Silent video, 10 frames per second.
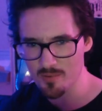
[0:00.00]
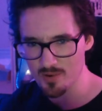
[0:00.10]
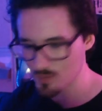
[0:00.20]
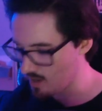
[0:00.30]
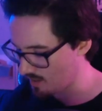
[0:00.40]

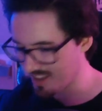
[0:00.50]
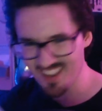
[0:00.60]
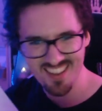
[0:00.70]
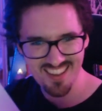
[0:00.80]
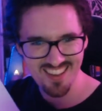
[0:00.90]
as well.
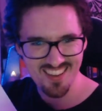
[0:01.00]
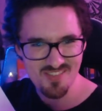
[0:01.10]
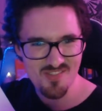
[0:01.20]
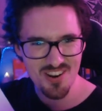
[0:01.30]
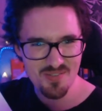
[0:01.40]
Like,
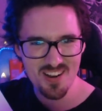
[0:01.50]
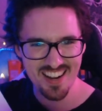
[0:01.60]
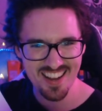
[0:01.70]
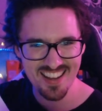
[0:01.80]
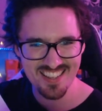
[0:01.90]
really
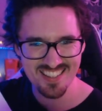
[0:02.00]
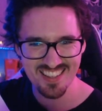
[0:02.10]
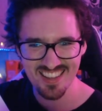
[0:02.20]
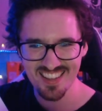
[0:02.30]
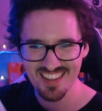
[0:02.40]
nice,
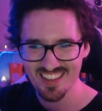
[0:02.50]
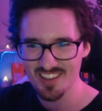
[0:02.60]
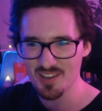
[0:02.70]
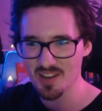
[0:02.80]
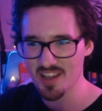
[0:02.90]

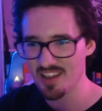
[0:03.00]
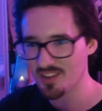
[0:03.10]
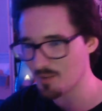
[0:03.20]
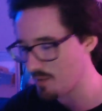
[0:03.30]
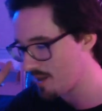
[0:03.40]

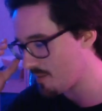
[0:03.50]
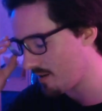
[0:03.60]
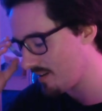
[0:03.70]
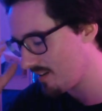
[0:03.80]
good paper.